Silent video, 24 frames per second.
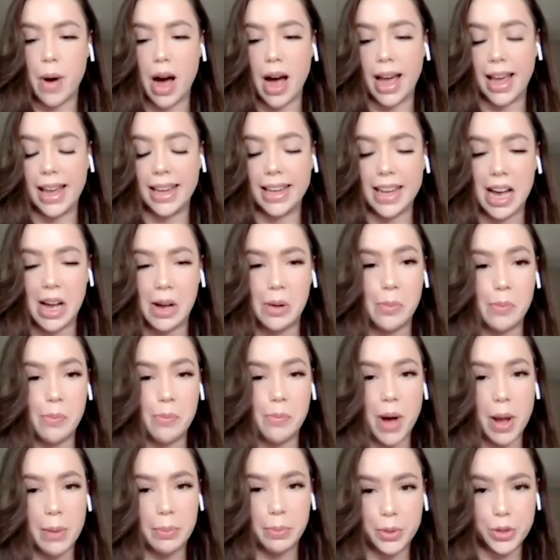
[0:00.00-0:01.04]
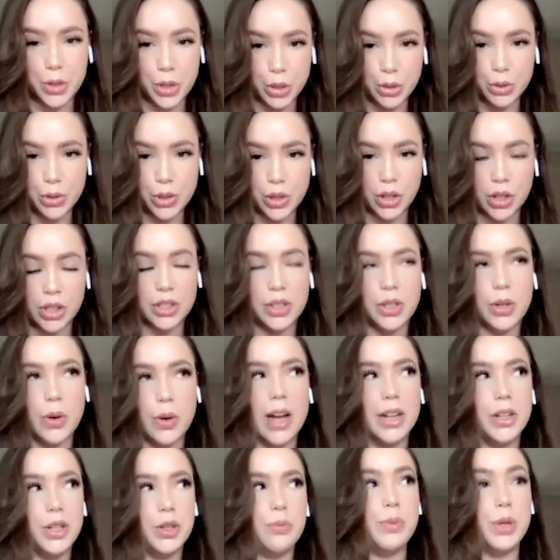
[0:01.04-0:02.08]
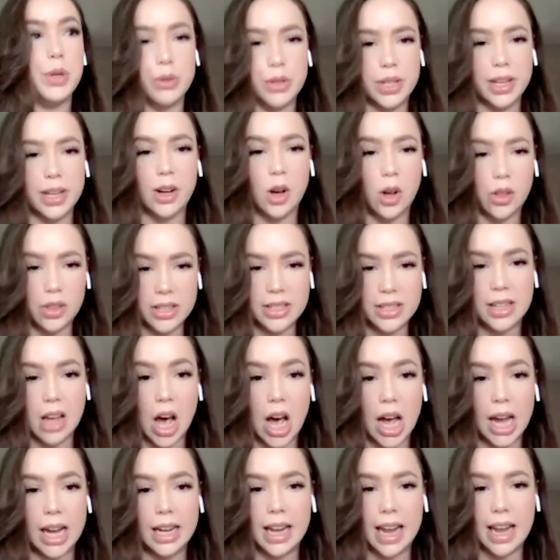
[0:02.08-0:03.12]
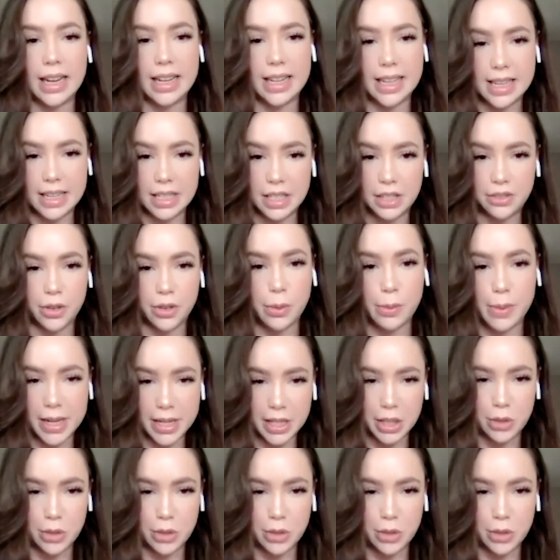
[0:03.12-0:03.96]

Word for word: my um, my producer, so I do music on the side, and he's from